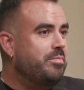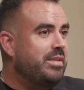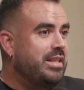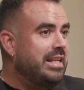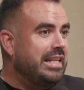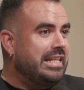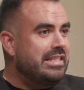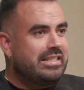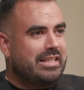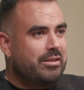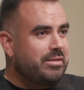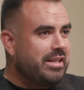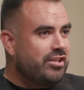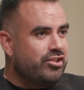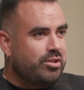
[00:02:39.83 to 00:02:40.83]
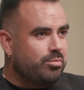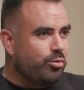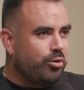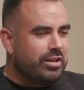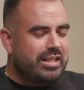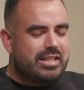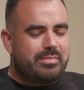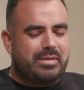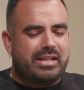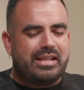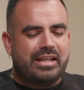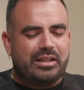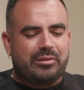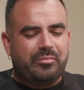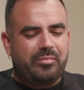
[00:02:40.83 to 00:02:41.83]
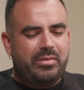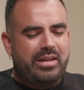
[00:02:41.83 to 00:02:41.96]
Middle East, South Asia, broadly speaking.